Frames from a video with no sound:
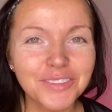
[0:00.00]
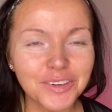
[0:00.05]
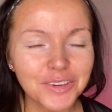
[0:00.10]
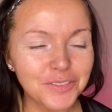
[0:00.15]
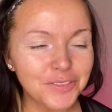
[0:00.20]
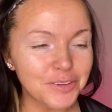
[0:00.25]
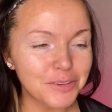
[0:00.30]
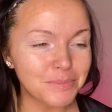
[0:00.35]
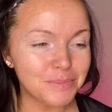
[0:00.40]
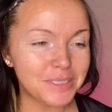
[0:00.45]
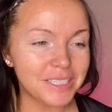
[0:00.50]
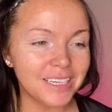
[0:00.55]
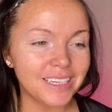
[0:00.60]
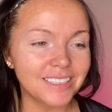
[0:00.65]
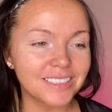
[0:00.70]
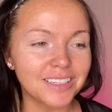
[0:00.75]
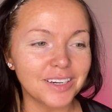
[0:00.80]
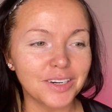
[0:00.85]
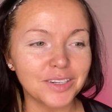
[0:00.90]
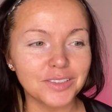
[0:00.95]
you're from
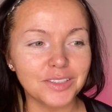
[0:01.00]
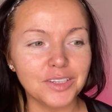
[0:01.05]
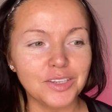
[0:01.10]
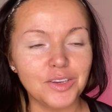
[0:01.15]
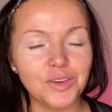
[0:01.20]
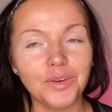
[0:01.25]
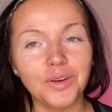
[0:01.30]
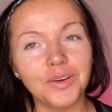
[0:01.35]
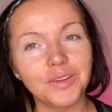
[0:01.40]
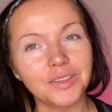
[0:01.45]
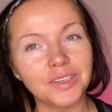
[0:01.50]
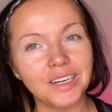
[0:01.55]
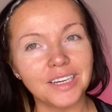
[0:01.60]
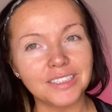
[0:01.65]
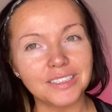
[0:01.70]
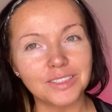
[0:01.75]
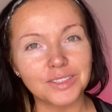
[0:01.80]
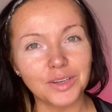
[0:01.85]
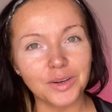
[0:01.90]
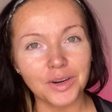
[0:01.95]
TikTok, then you know that I
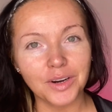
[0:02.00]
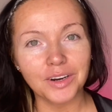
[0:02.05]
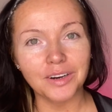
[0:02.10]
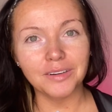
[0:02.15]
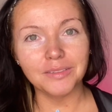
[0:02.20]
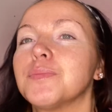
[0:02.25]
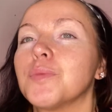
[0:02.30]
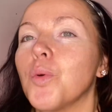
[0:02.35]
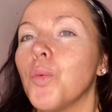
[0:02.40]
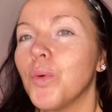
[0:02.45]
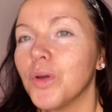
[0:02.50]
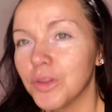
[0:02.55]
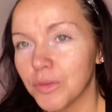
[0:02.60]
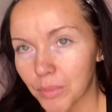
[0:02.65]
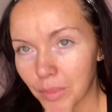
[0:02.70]
start with